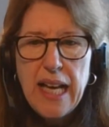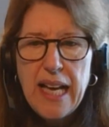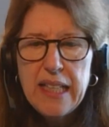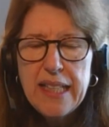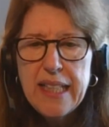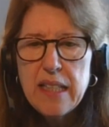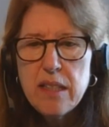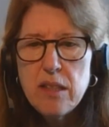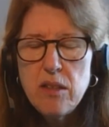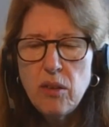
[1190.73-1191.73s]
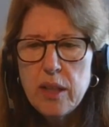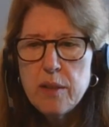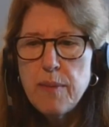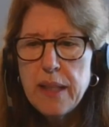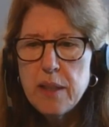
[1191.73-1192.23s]
And I guess knowledge
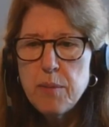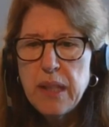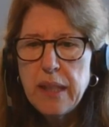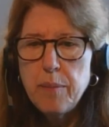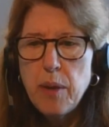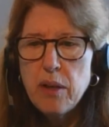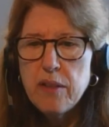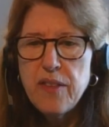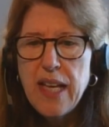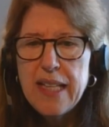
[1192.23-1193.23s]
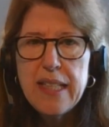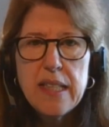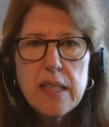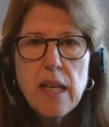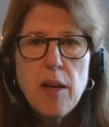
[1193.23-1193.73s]
management, part of that
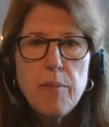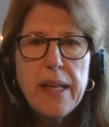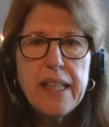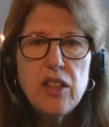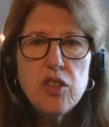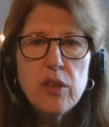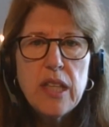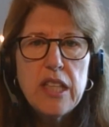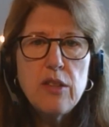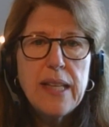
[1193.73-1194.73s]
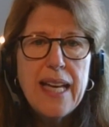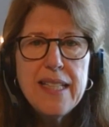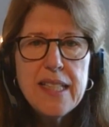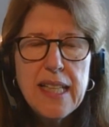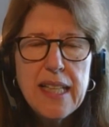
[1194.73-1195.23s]
is making sure that you can
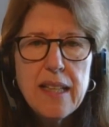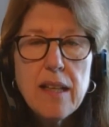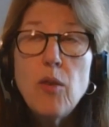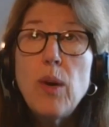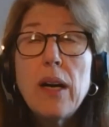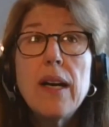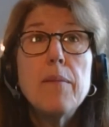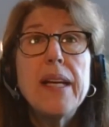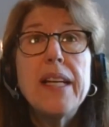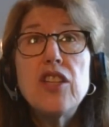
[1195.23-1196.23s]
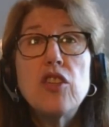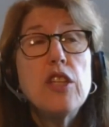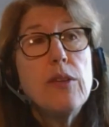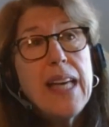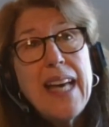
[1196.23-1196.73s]
see, making sure you
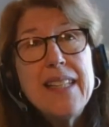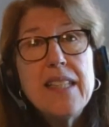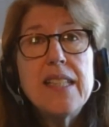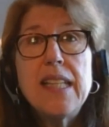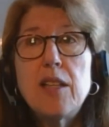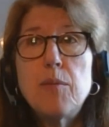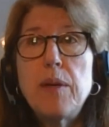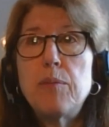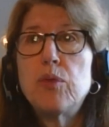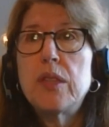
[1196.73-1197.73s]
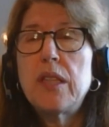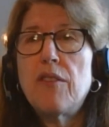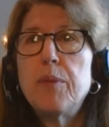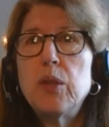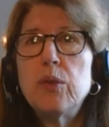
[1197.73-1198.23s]
can see other people's stuff,
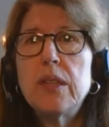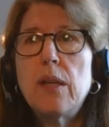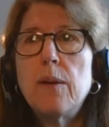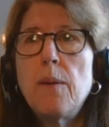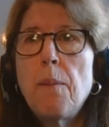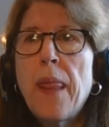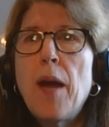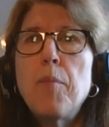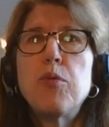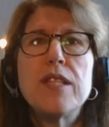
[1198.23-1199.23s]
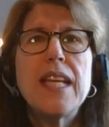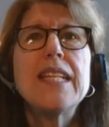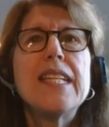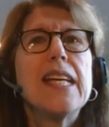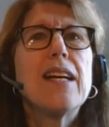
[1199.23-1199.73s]
but also
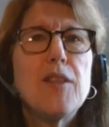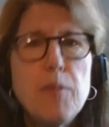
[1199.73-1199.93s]
presenting other